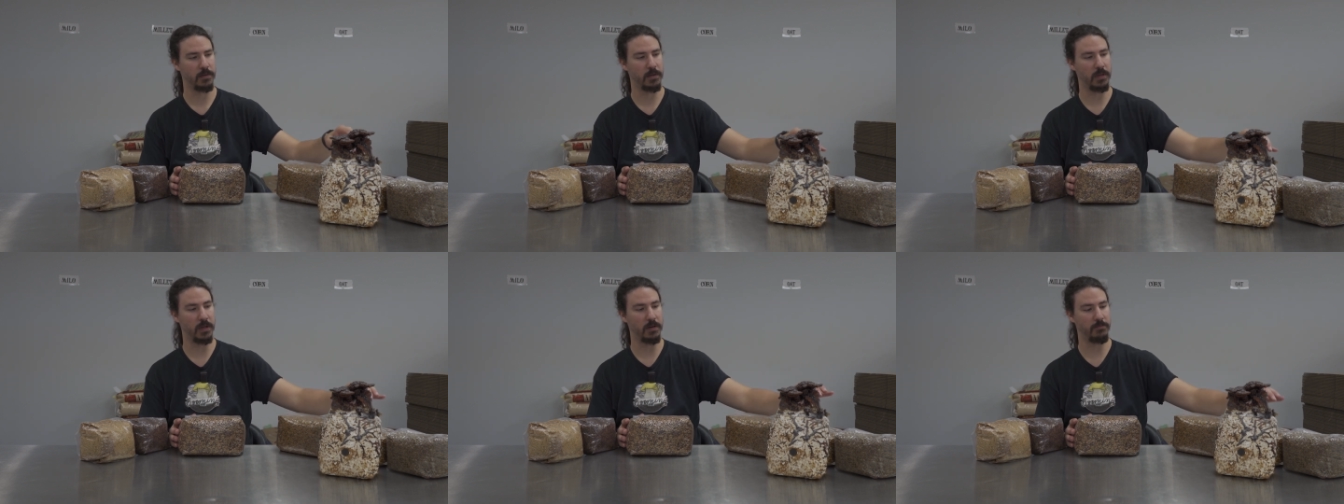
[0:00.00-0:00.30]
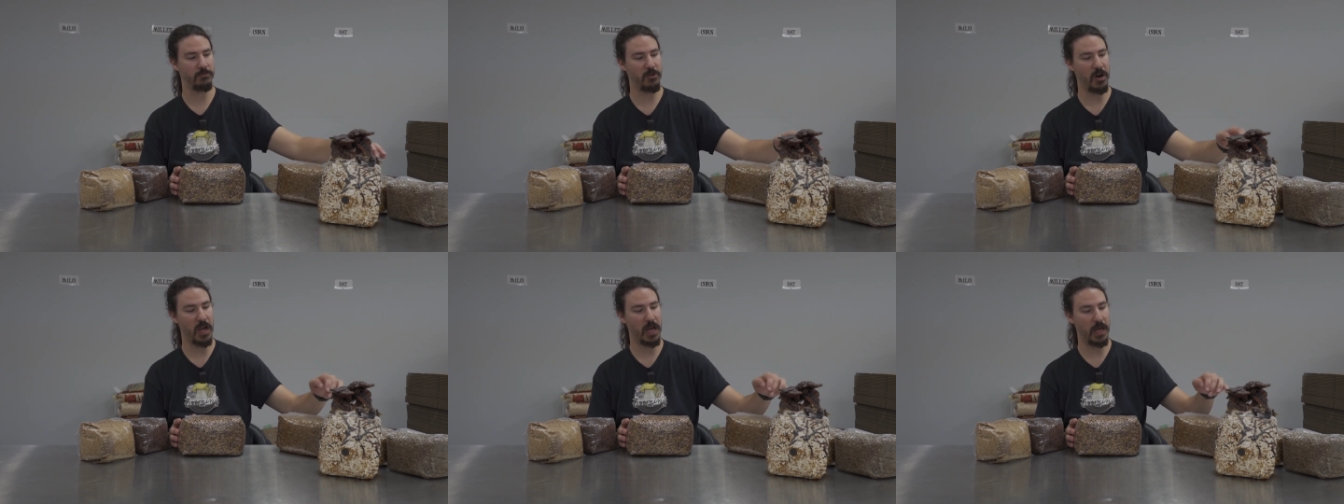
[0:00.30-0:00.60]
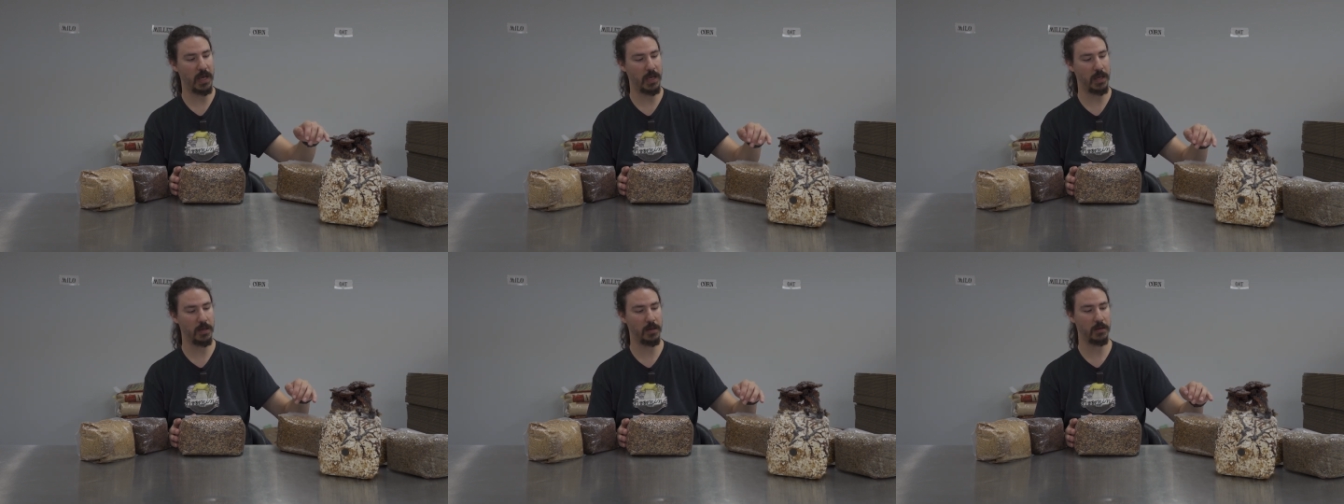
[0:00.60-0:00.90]
then
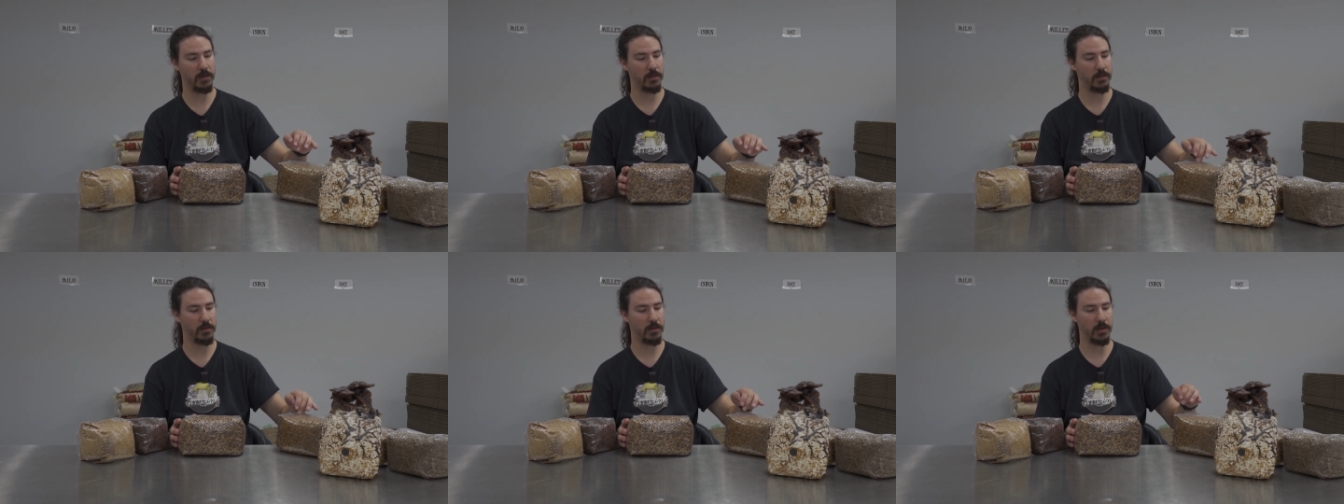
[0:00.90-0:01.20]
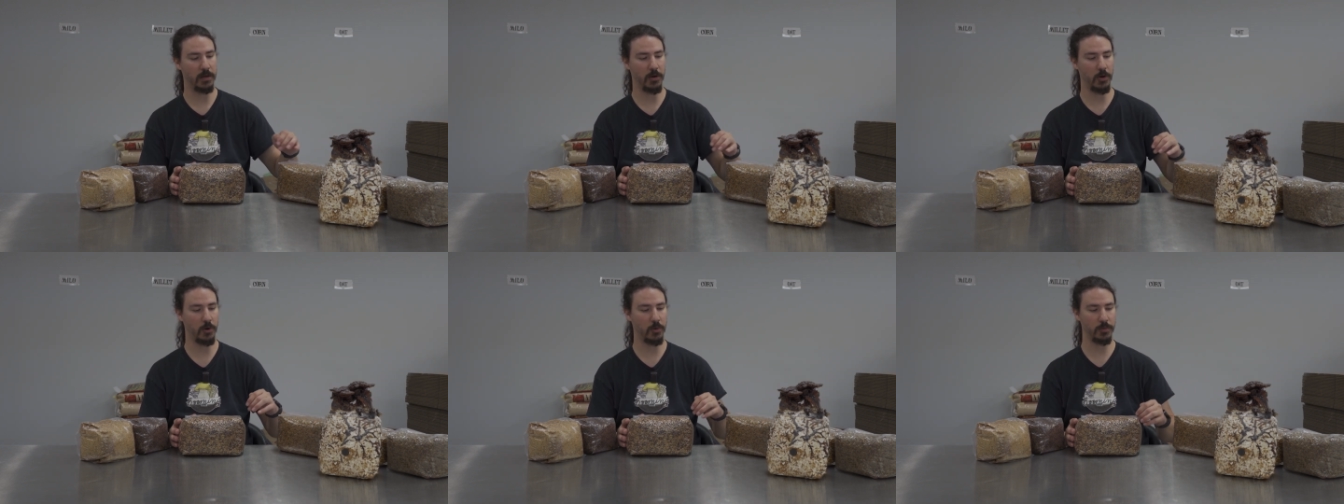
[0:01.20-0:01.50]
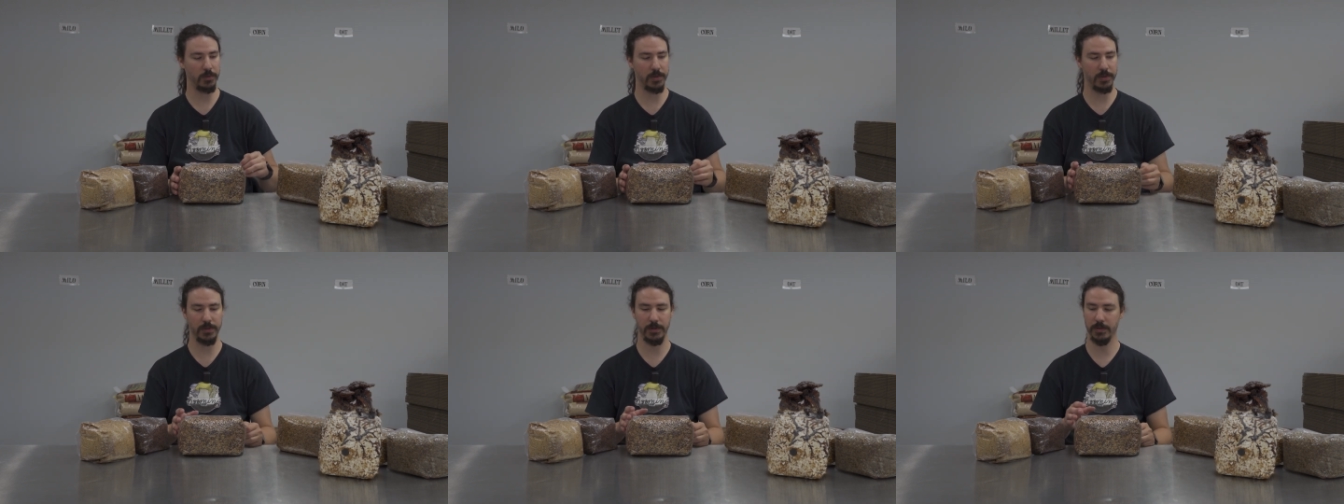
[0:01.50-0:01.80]
rye, then
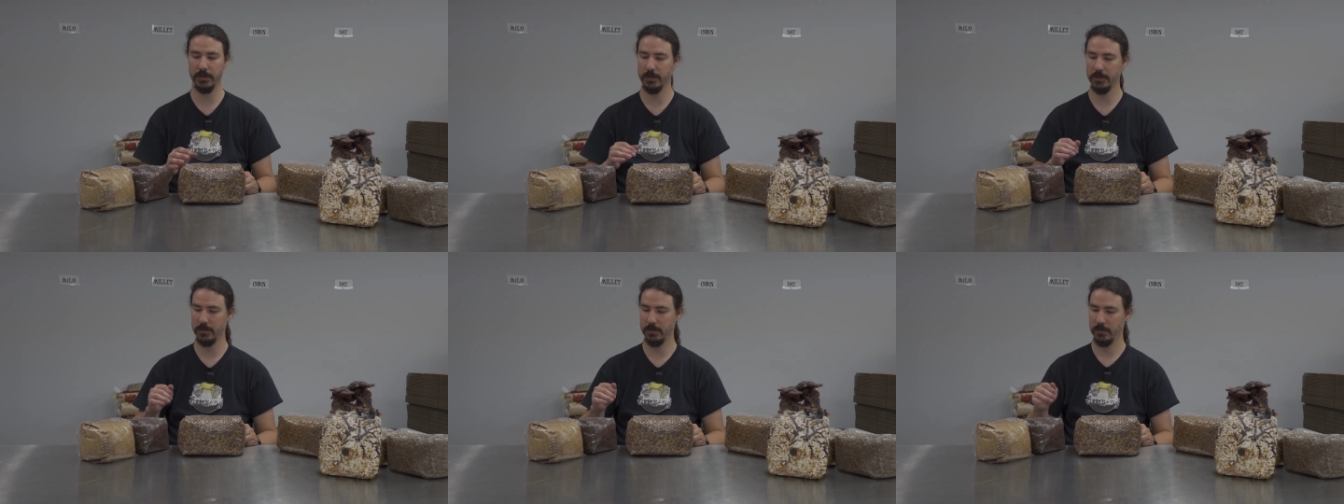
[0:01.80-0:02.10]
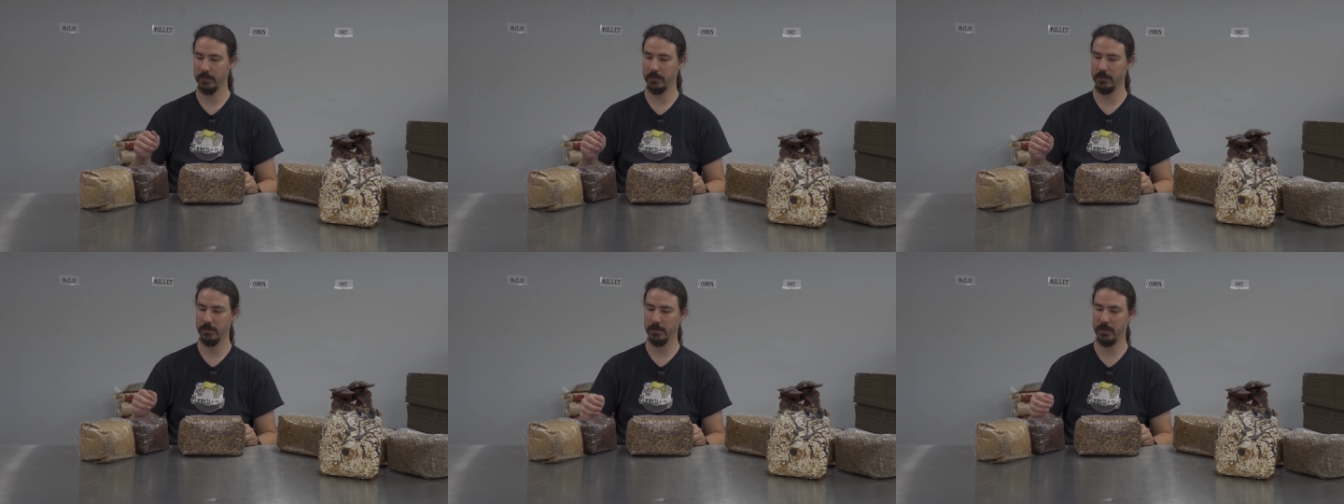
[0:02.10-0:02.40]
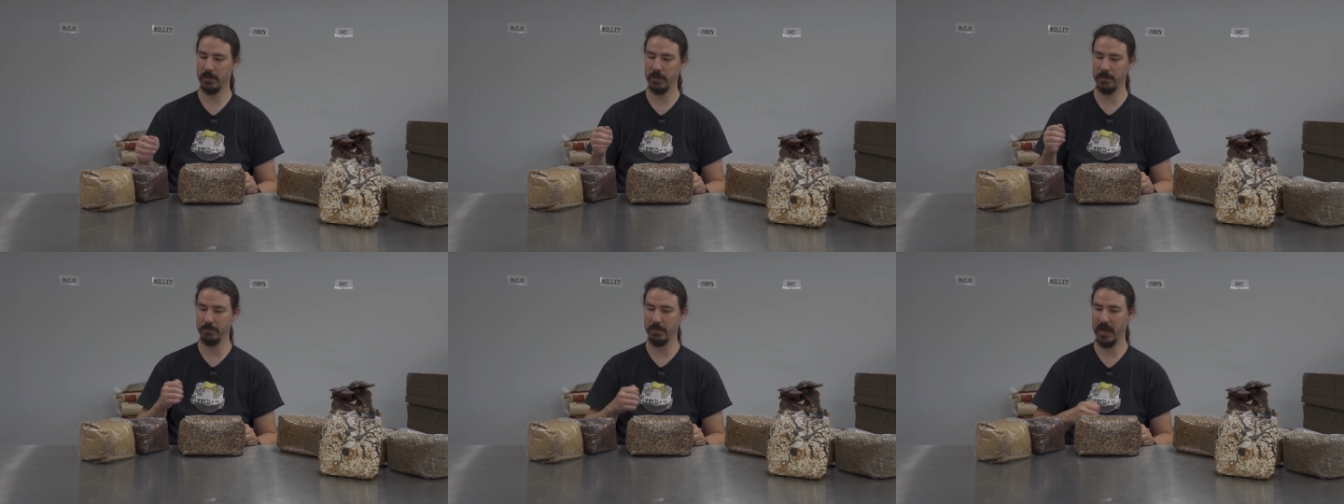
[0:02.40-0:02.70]
oats,
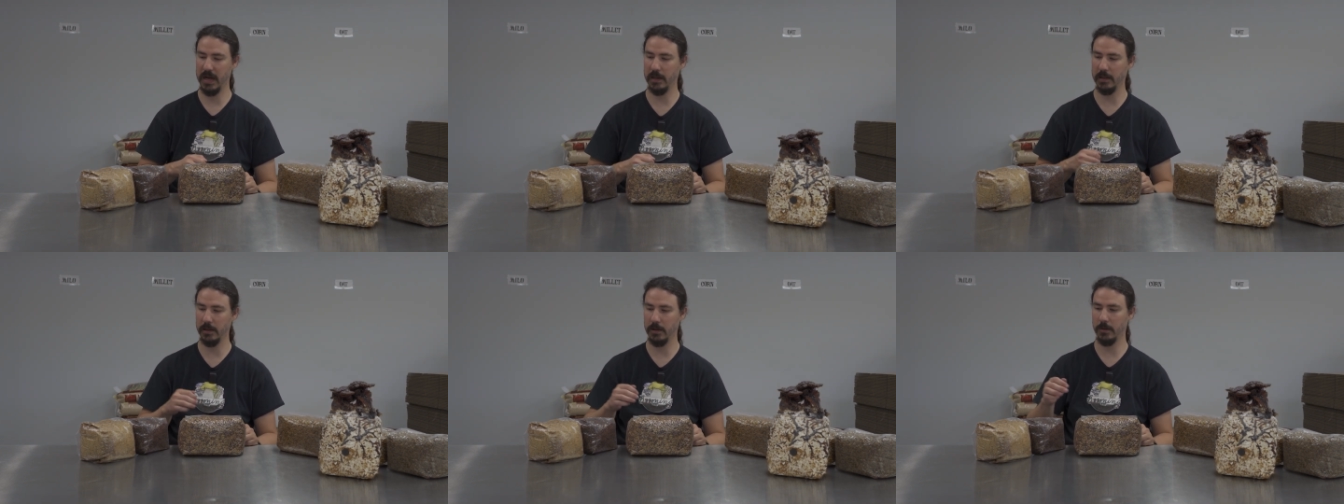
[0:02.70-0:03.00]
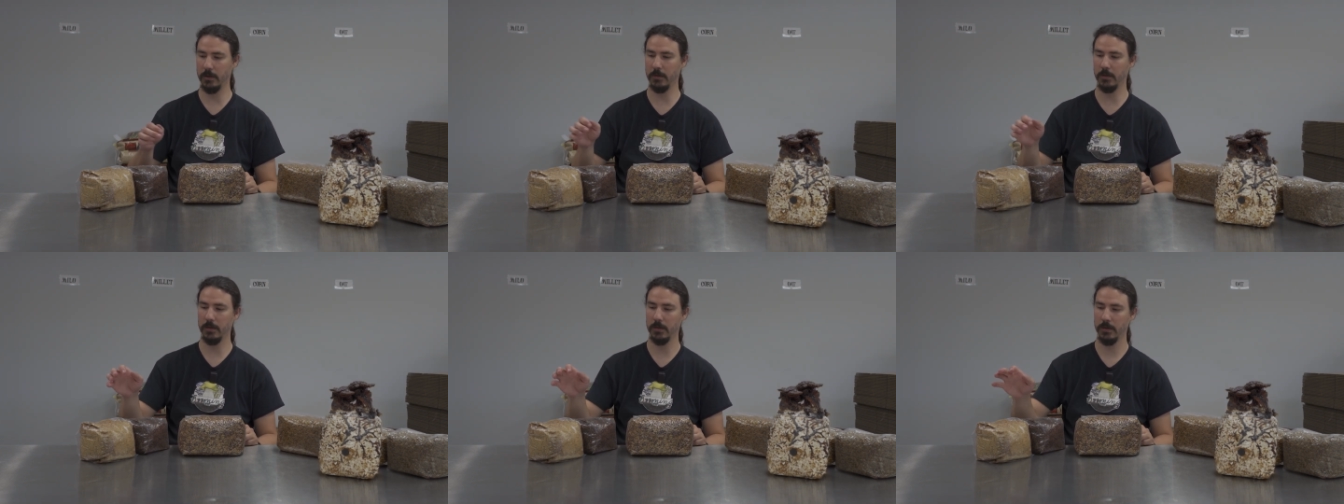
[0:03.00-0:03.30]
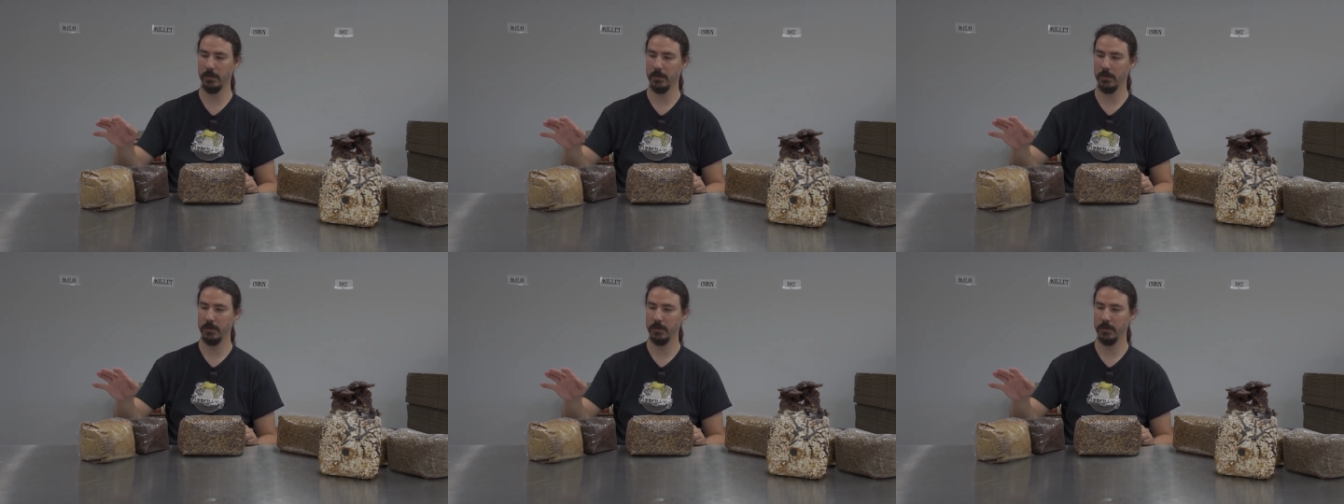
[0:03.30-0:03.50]
then Milo,